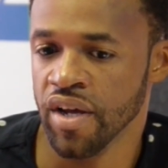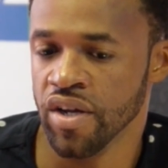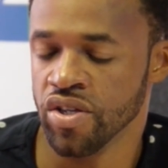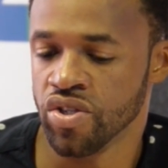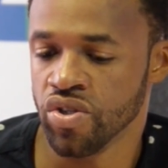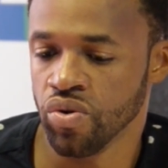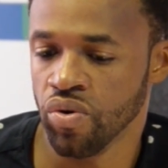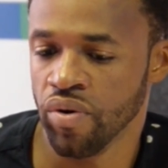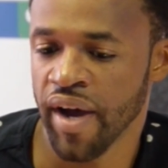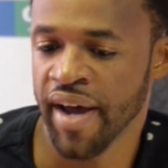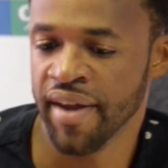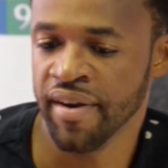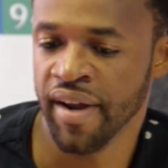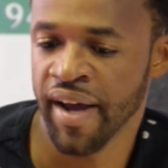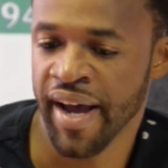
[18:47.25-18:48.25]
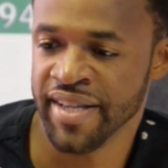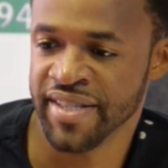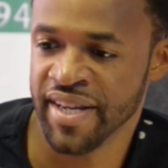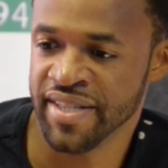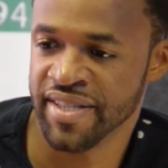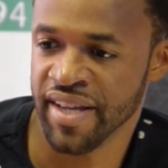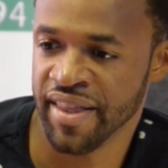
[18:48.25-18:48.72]
So, and as
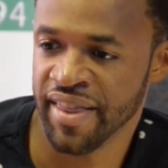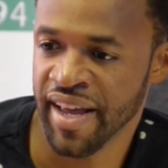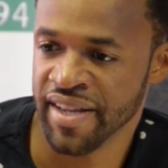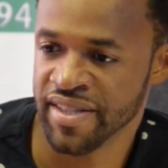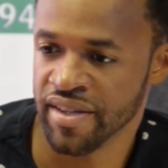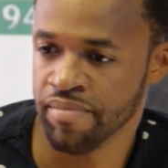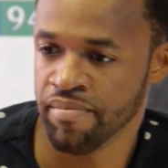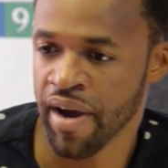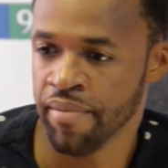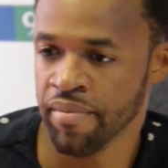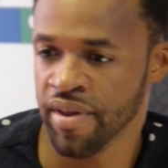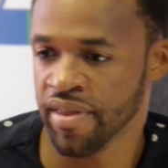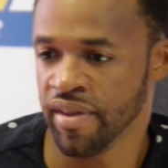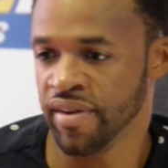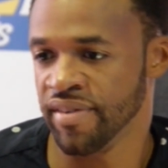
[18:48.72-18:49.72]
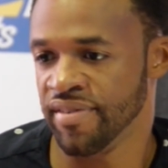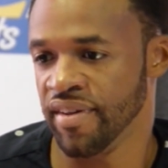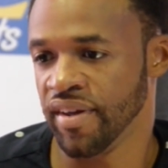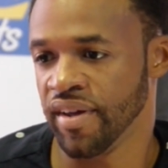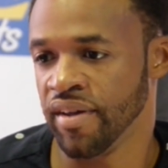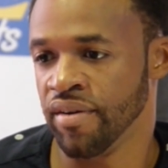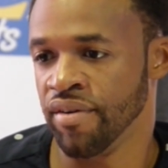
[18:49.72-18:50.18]
I said, that's a mammoth
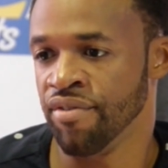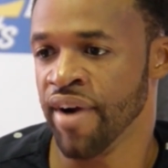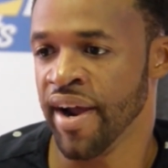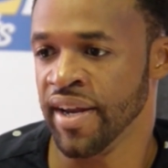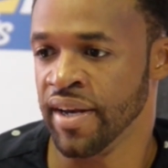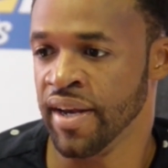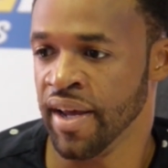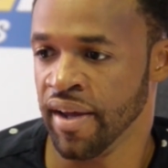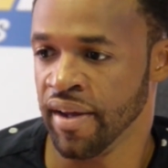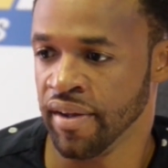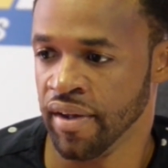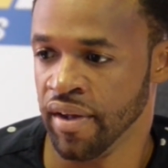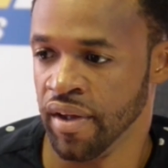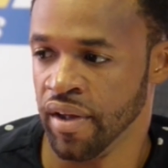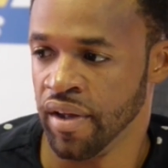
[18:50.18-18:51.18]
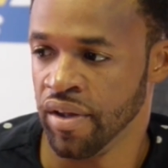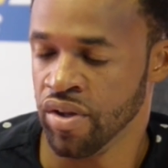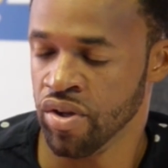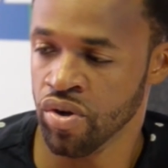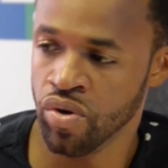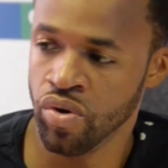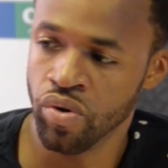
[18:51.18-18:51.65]
undertaking right there,
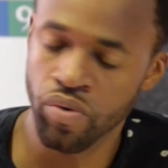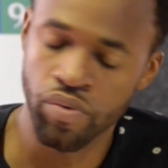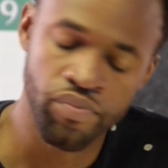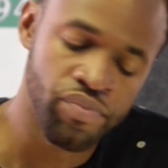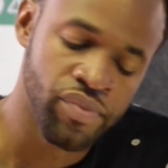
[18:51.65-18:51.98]
you know.